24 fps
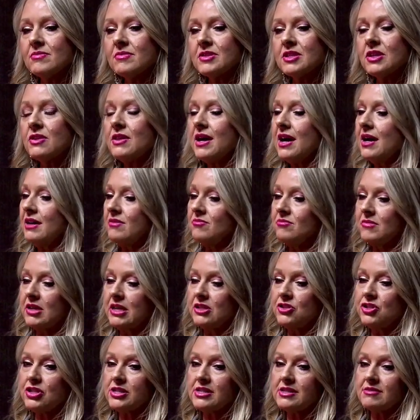so that
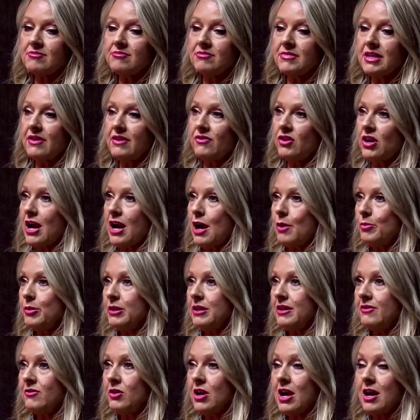it just never happened,
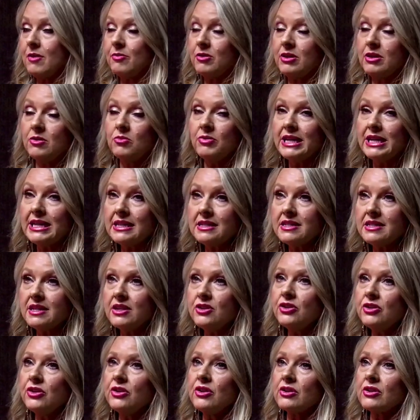never happened. And we
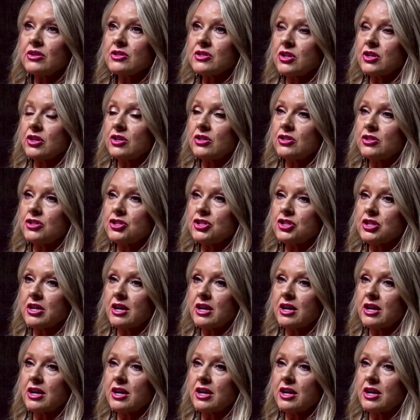continued our search.